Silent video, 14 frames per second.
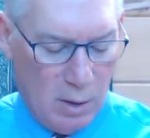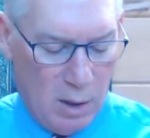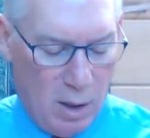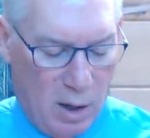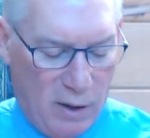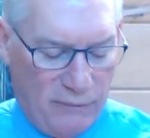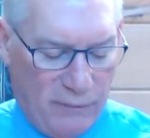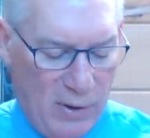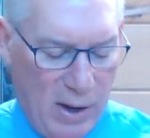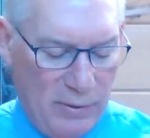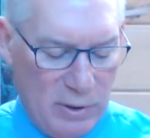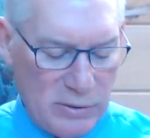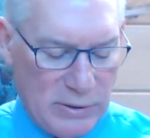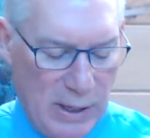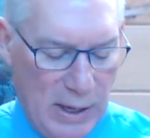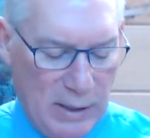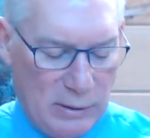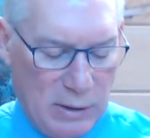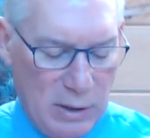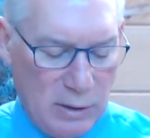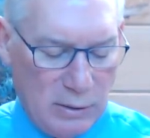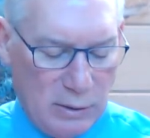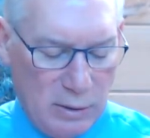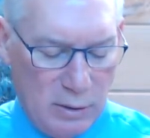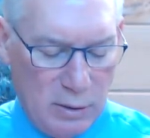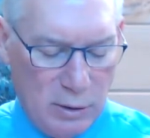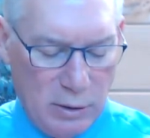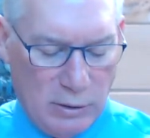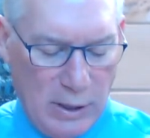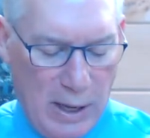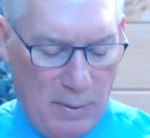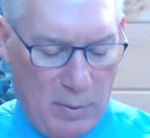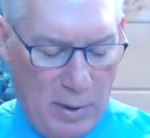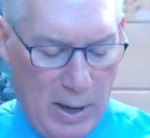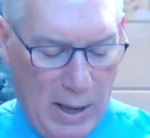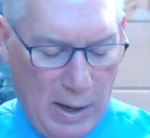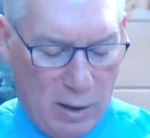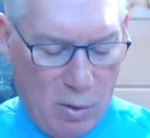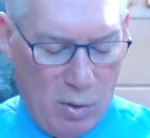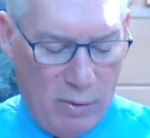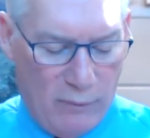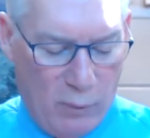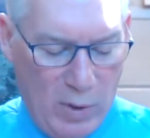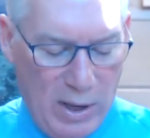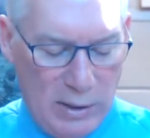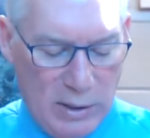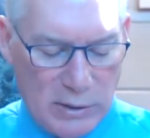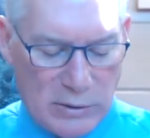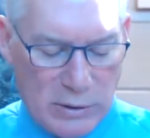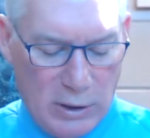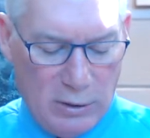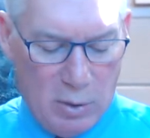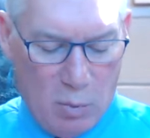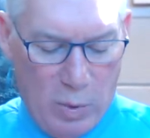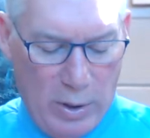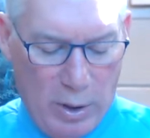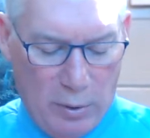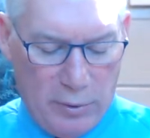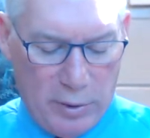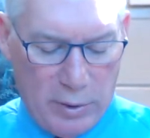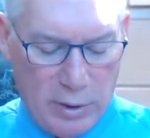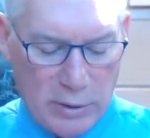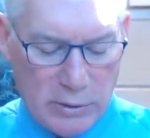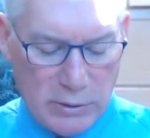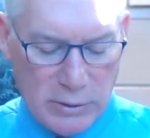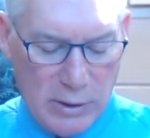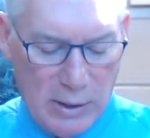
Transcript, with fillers: Our fathers had the tabernacle of witness in the wilderness,